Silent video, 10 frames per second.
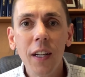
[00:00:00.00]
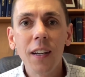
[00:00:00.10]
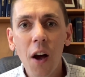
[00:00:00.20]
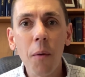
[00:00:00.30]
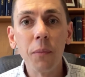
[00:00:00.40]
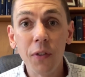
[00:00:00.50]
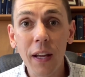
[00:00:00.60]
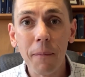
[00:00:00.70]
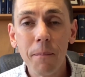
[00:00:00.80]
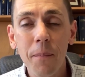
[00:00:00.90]
comes
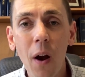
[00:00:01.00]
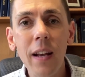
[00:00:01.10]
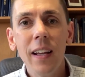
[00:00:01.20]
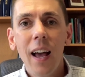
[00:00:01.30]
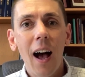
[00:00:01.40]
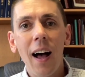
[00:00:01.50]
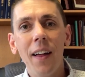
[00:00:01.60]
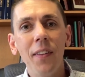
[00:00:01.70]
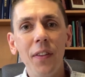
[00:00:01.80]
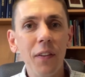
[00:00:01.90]
in right
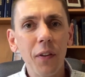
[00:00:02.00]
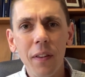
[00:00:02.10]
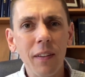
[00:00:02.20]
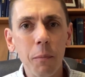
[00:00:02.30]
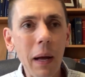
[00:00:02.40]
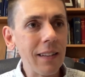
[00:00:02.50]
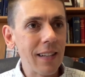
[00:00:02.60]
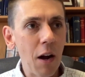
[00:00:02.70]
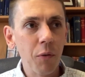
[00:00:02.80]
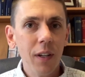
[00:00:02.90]
uh, this this might
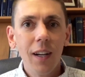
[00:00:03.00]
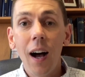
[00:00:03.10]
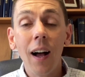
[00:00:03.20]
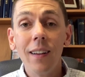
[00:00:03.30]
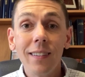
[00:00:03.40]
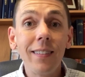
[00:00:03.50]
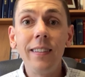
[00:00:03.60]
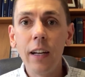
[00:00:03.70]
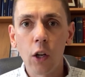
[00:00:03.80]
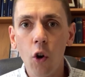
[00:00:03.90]
sound uh,
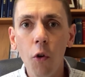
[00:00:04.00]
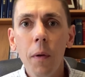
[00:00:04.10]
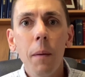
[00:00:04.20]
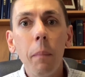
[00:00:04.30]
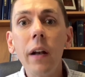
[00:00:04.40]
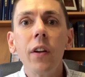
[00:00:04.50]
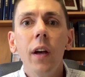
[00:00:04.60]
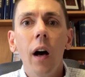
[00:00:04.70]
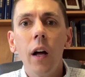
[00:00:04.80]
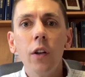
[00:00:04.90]
cynical but uh,